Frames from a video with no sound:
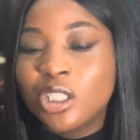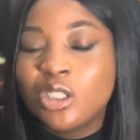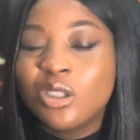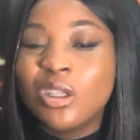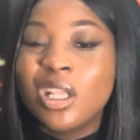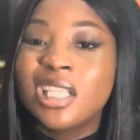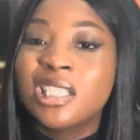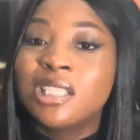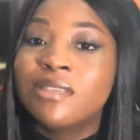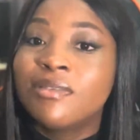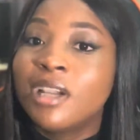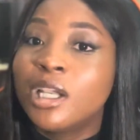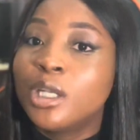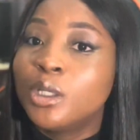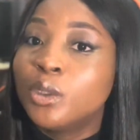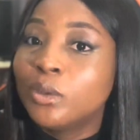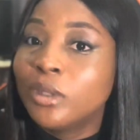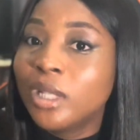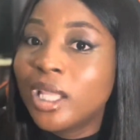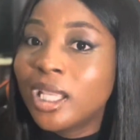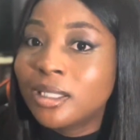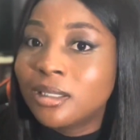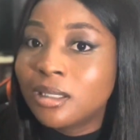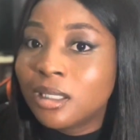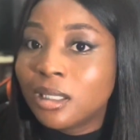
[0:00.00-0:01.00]
It's not as if I don't
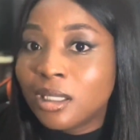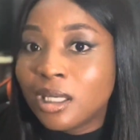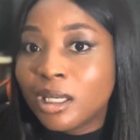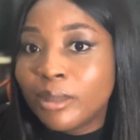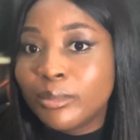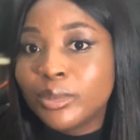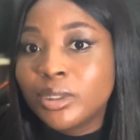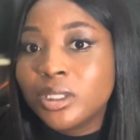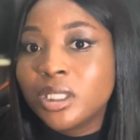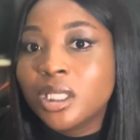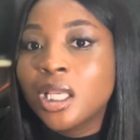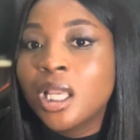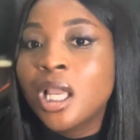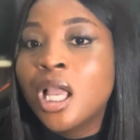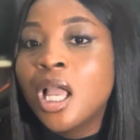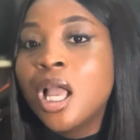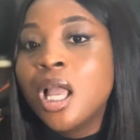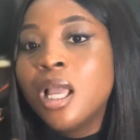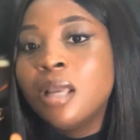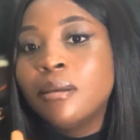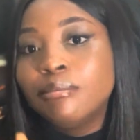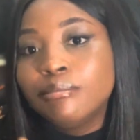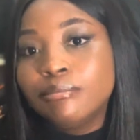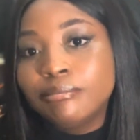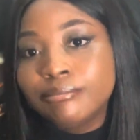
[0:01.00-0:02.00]
like secular music.
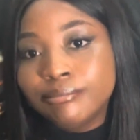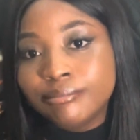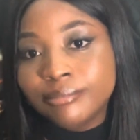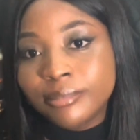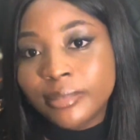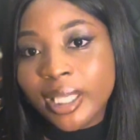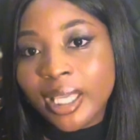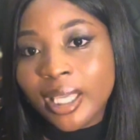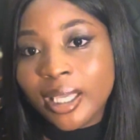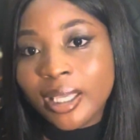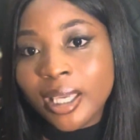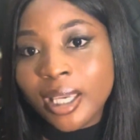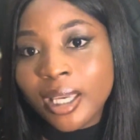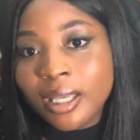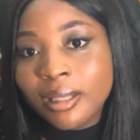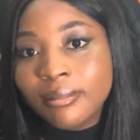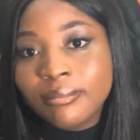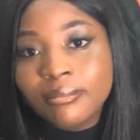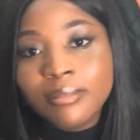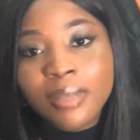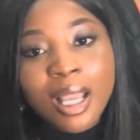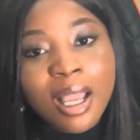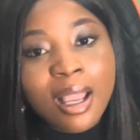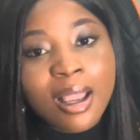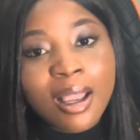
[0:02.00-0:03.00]
Again,
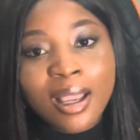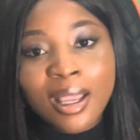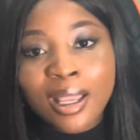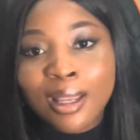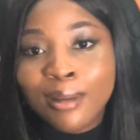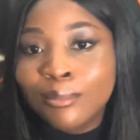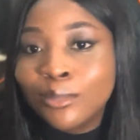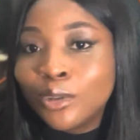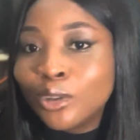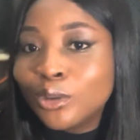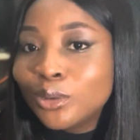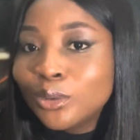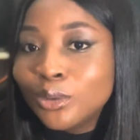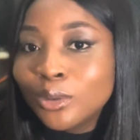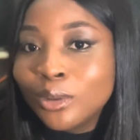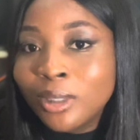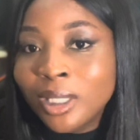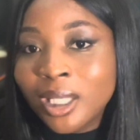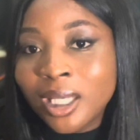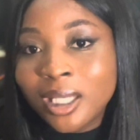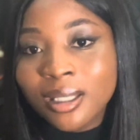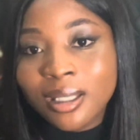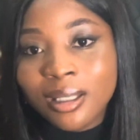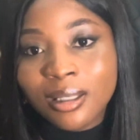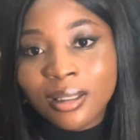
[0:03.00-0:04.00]
I am not
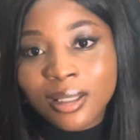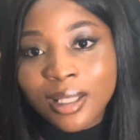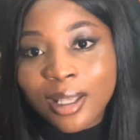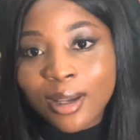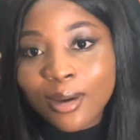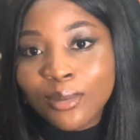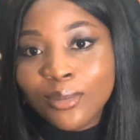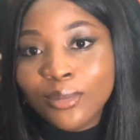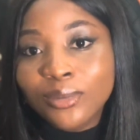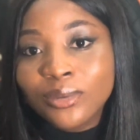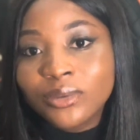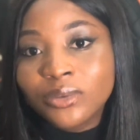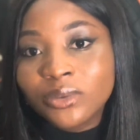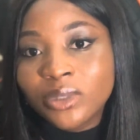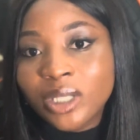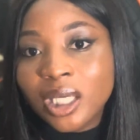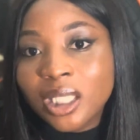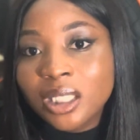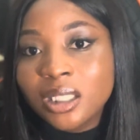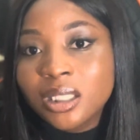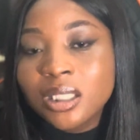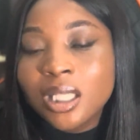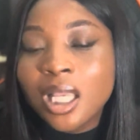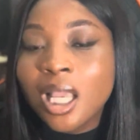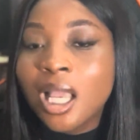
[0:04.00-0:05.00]
holier than thou,
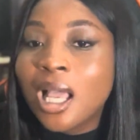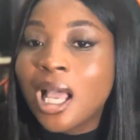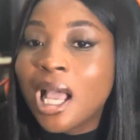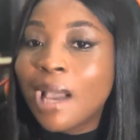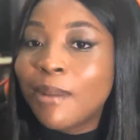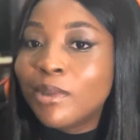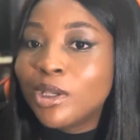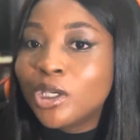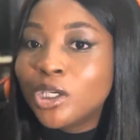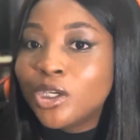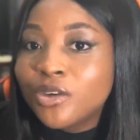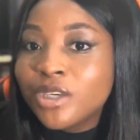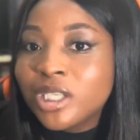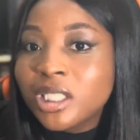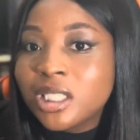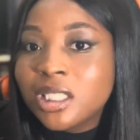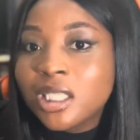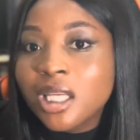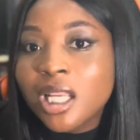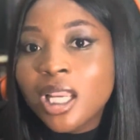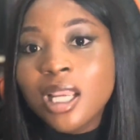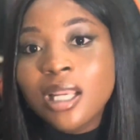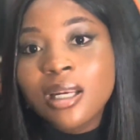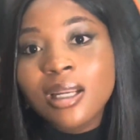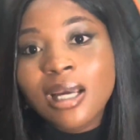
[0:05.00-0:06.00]
right? I'm a
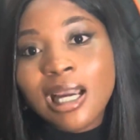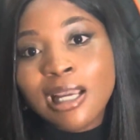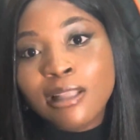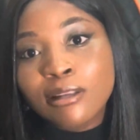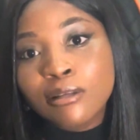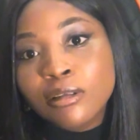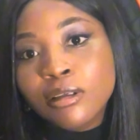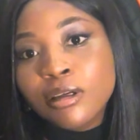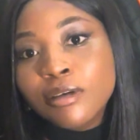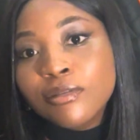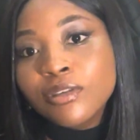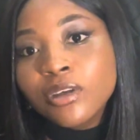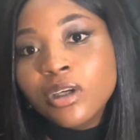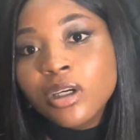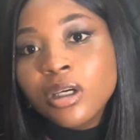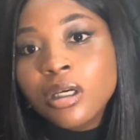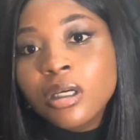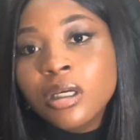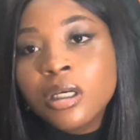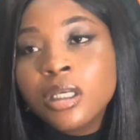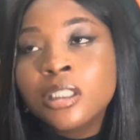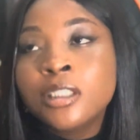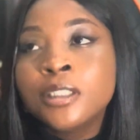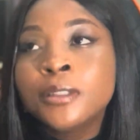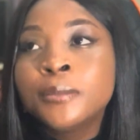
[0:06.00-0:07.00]
Christian, I love
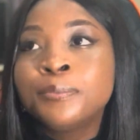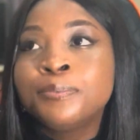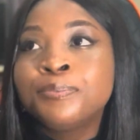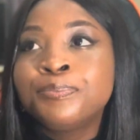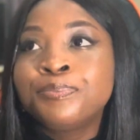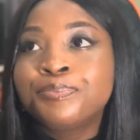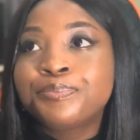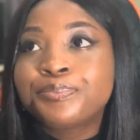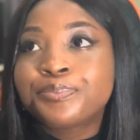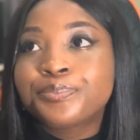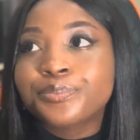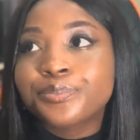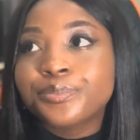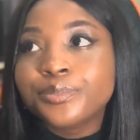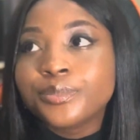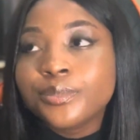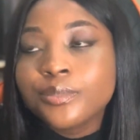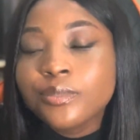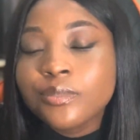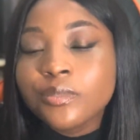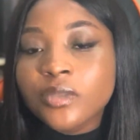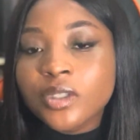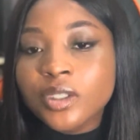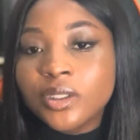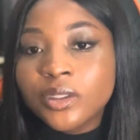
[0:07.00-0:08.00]
God,
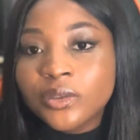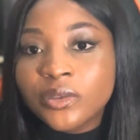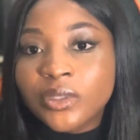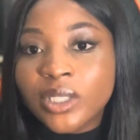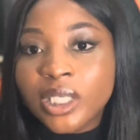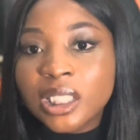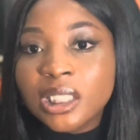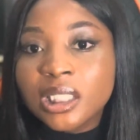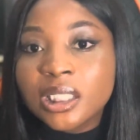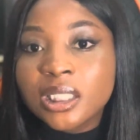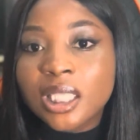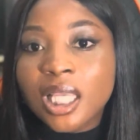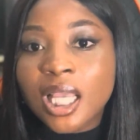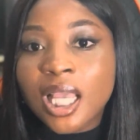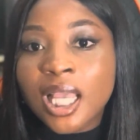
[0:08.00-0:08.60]
right?